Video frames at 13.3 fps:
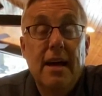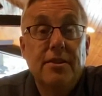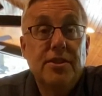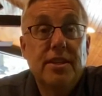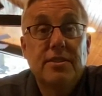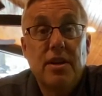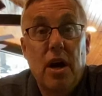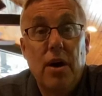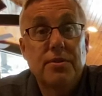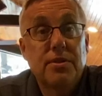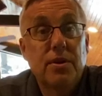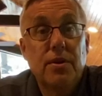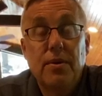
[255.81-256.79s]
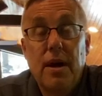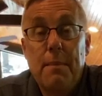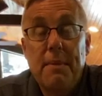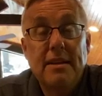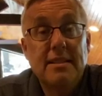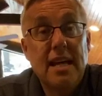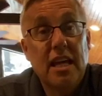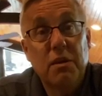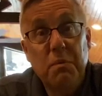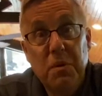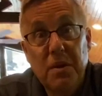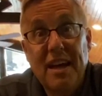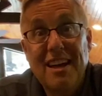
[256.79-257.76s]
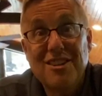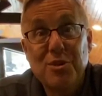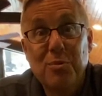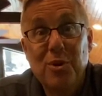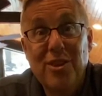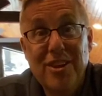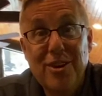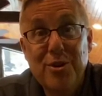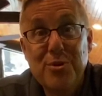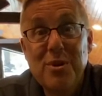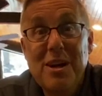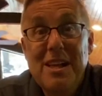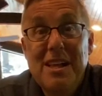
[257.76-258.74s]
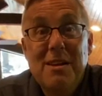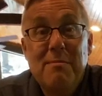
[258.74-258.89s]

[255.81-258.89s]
She has also maintained communication with you,